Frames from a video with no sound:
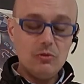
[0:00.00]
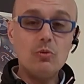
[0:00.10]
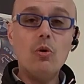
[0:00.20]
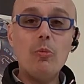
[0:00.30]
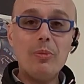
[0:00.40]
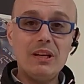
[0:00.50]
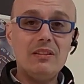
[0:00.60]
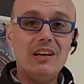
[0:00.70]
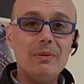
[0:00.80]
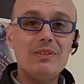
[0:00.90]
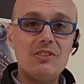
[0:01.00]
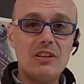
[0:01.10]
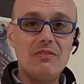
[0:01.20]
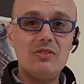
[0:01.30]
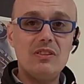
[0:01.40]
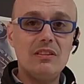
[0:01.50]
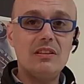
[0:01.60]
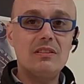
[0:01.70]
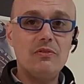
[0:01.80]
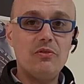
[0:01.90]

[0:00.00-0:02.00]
to open it up and service the internal